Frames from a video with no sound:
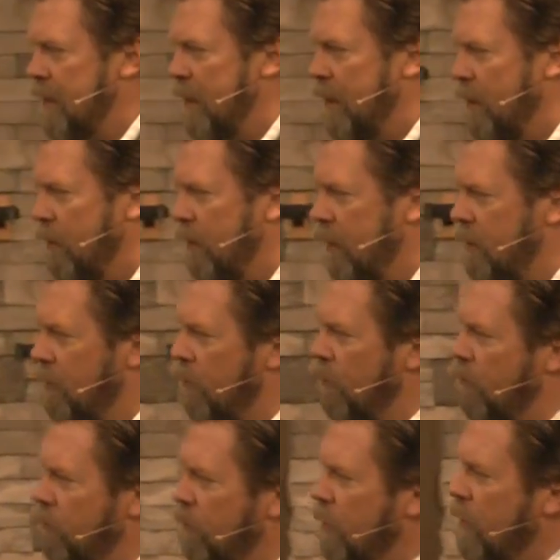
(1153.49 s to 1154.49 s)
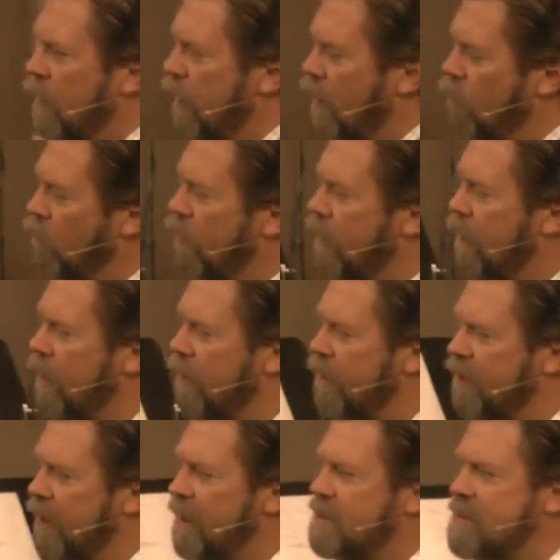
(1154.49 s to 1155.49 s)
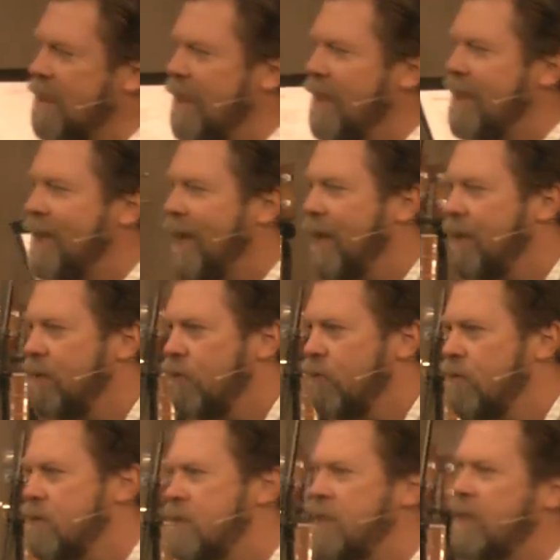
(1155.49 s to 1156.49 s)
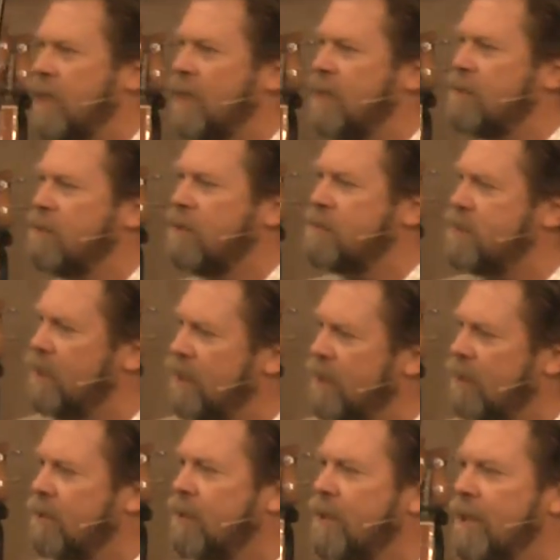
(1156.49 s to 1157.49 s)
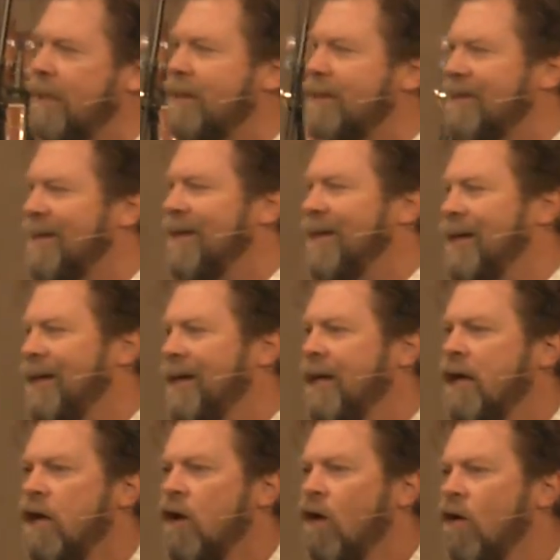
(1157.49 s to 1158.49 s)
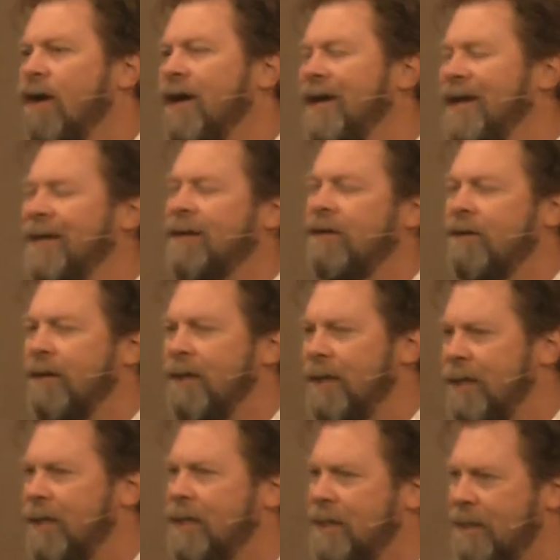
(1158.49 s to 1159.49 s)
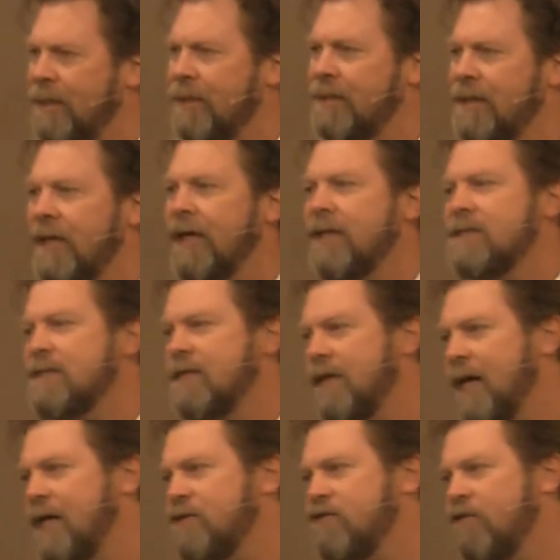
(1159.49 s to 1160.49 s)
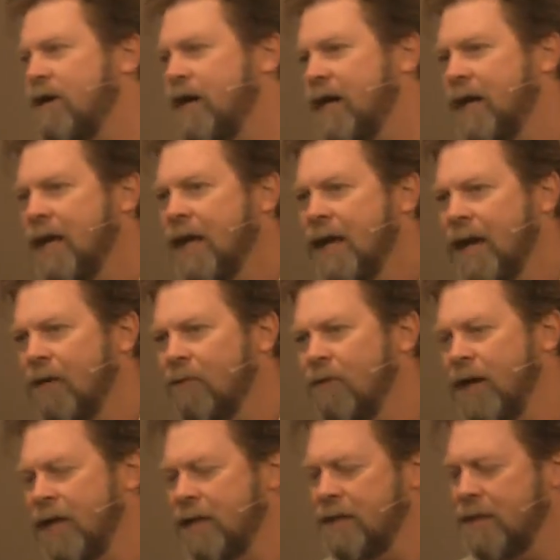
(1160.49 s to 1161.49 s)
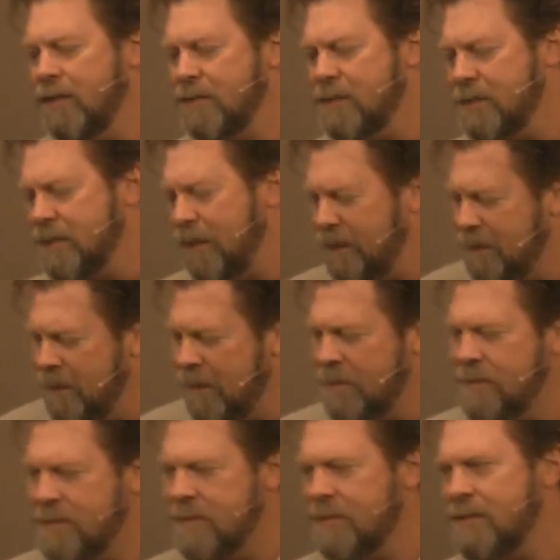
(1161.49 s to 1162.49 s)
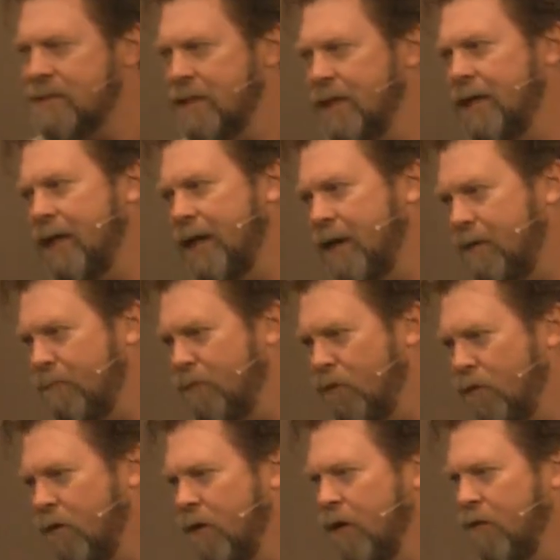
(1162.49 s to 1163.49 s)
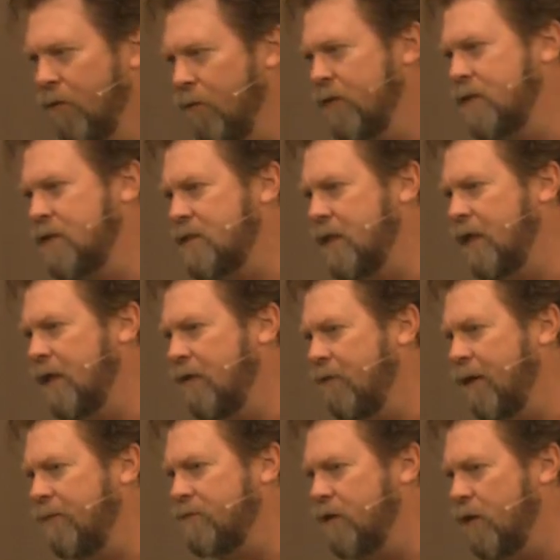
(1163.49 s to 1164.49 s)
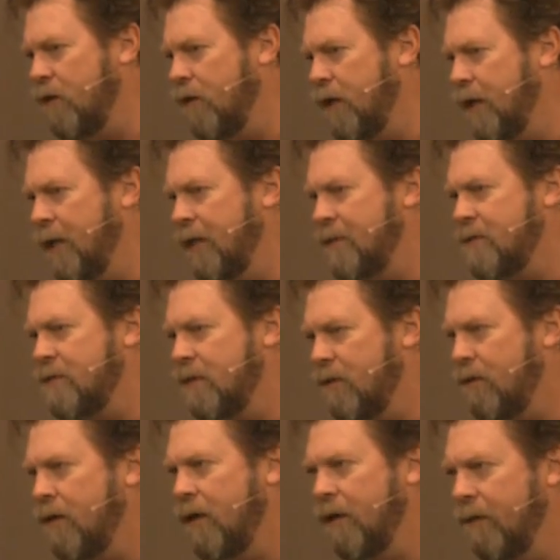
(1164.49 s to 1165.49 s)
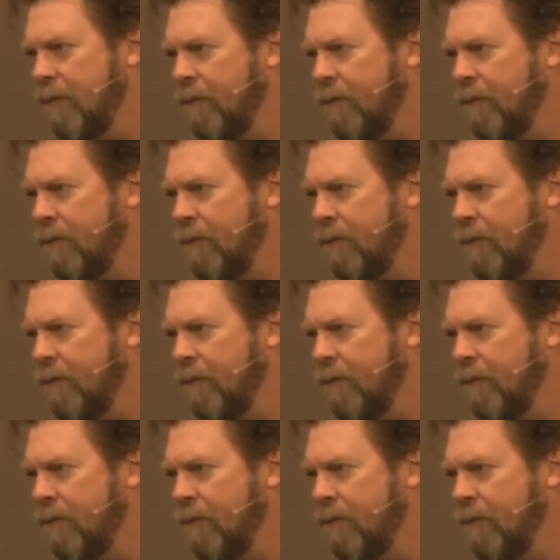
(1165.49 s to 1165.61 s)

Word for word: that honeycomb. And one of the things that he can't do is he can't touch any unclean thing or eat any clean thing. It's a Nazarite. And what he does is he touches this dead animal, reaches in, grabs the honey, and eats the honey.